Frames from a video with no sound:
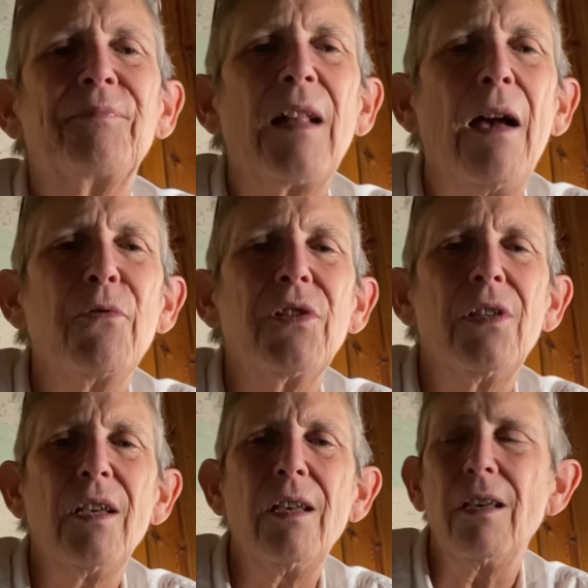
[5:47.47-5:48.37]
I was
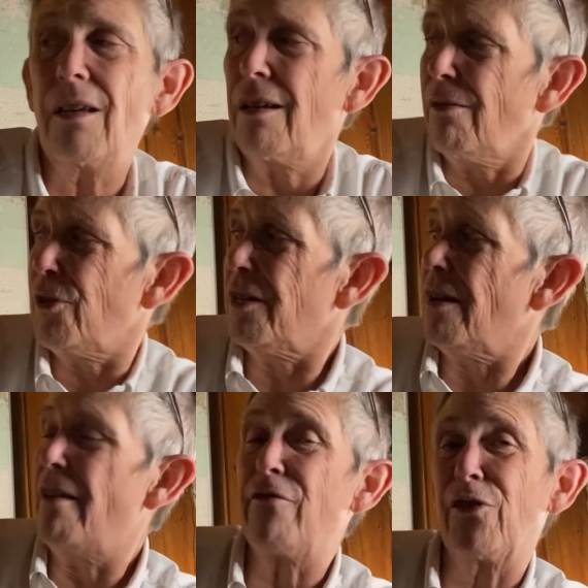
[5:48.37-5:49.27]
thinking, well,
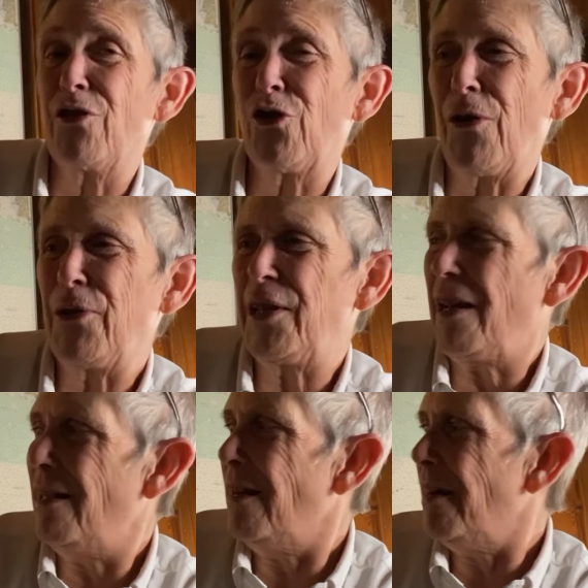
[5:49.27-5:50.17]
I have a show and
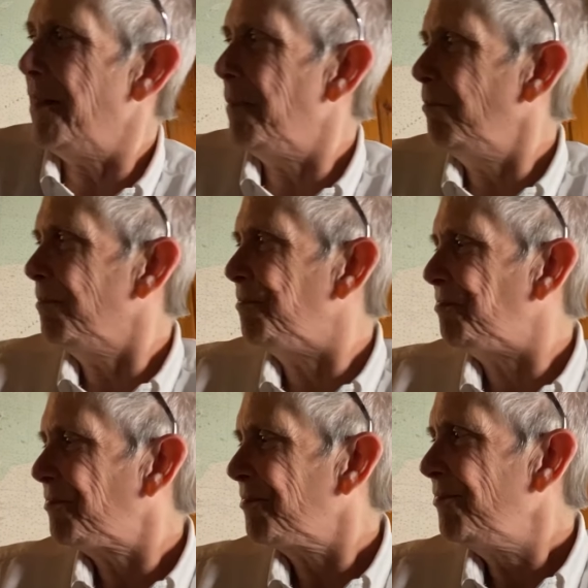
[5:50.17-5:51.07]
tell item,
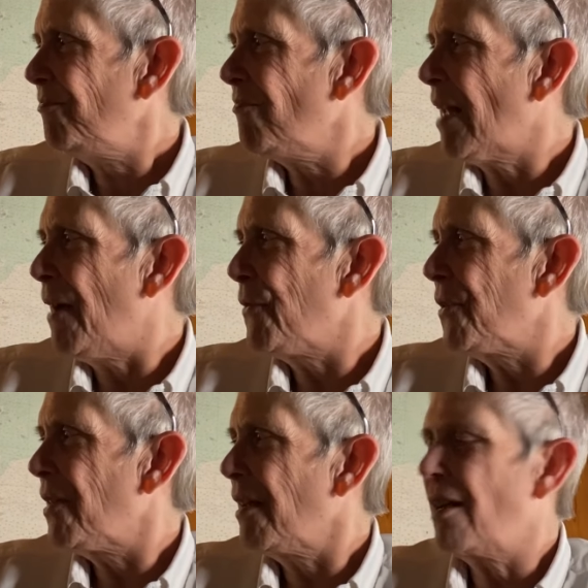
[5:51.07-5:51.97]
I was
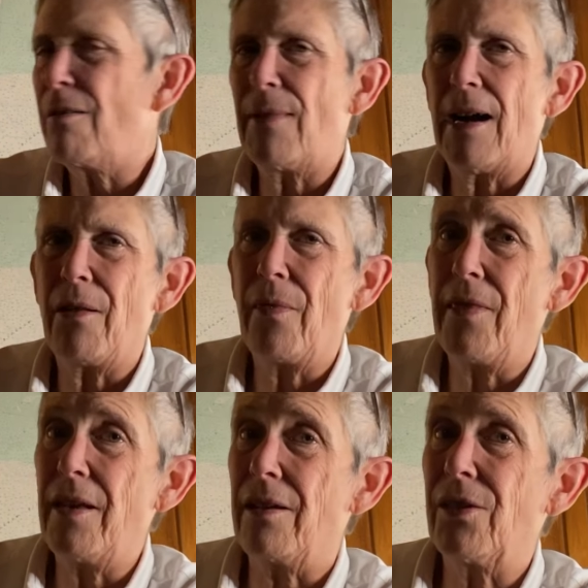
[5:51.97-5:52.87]
thinking about
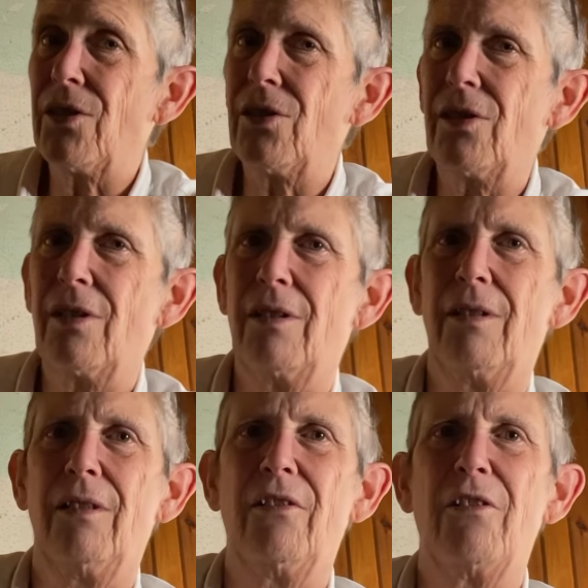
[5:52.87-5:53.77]
this
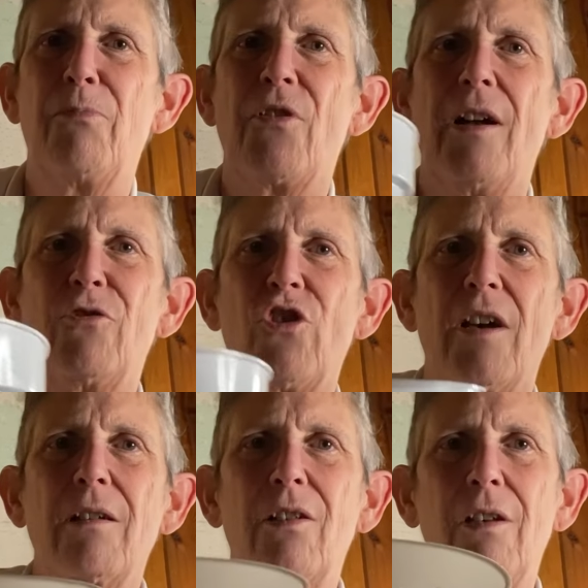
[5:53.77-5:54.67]
little
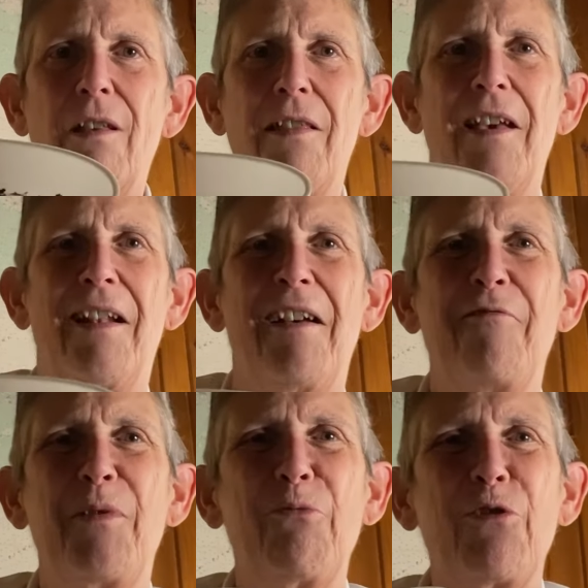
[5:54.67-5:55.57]
project that
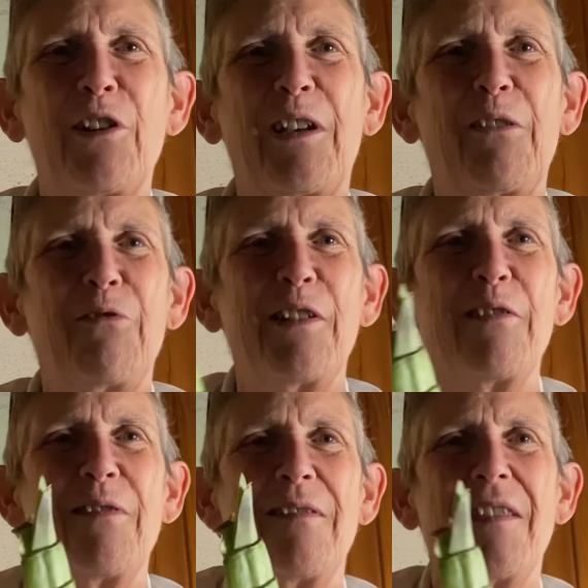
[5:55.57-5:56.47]
I've been working
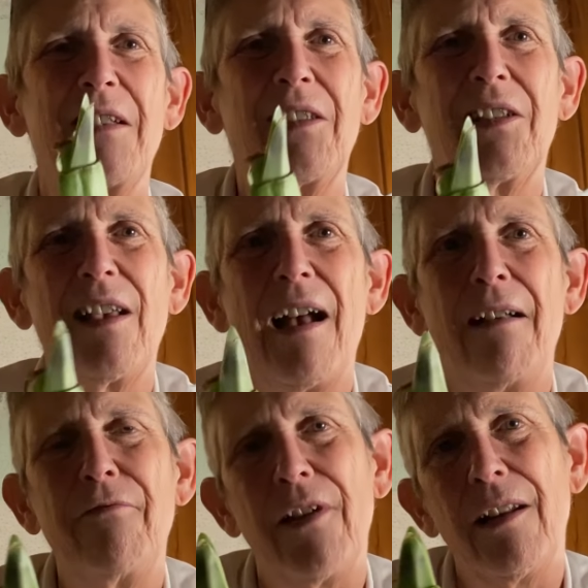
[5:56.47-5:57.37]
with this
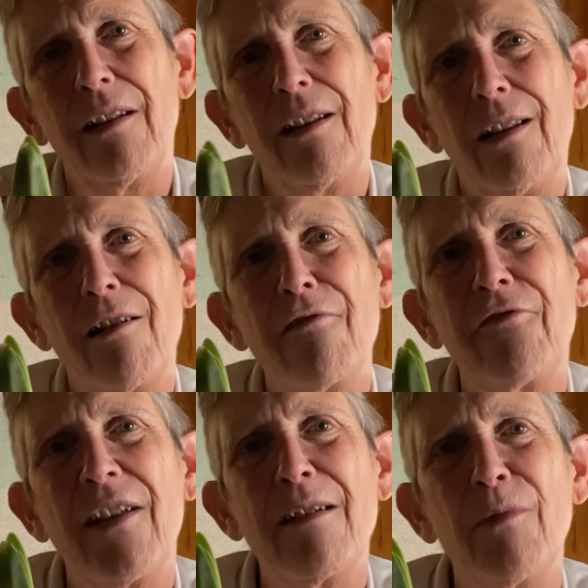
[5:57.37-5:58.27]
Advent in our
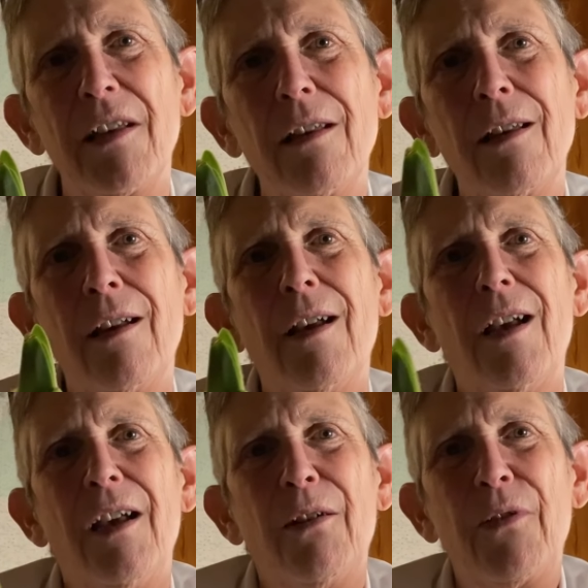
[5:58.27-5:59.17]
family.
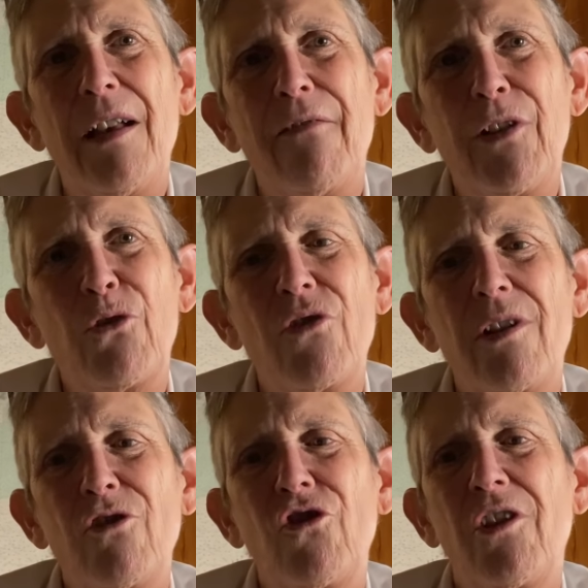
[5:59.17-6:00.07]
We have a
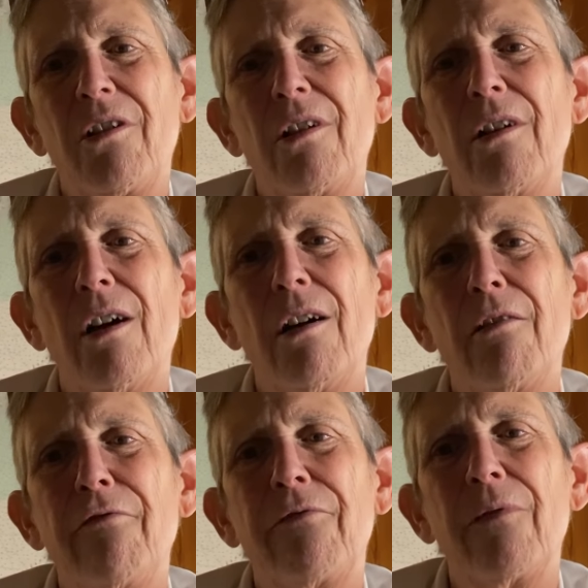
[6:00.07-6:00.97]
tradition
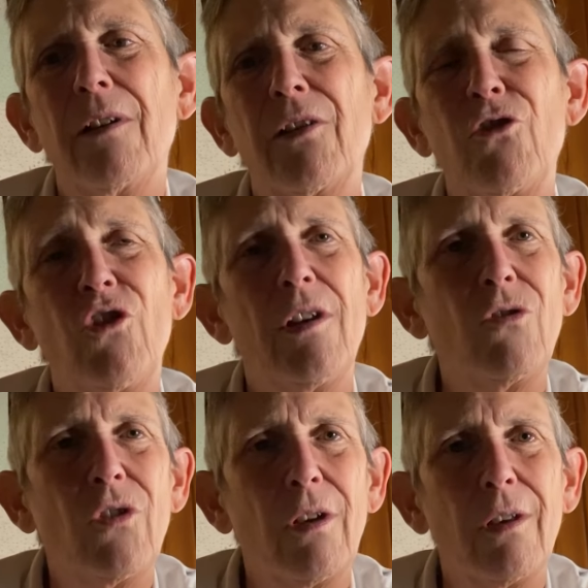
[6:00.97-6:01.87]
of
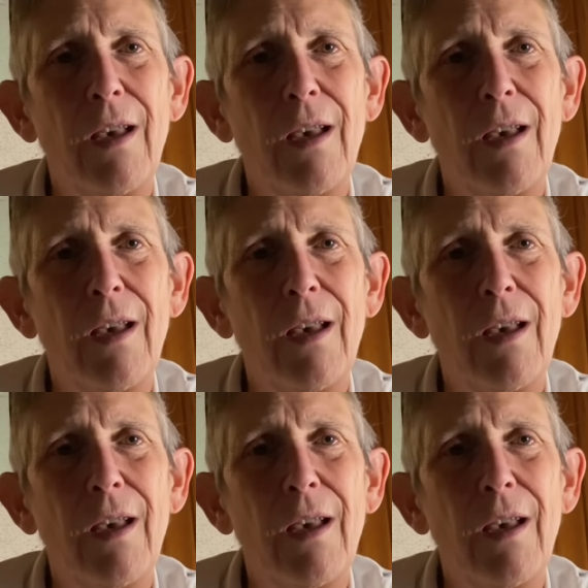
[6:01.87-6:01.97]
exchanging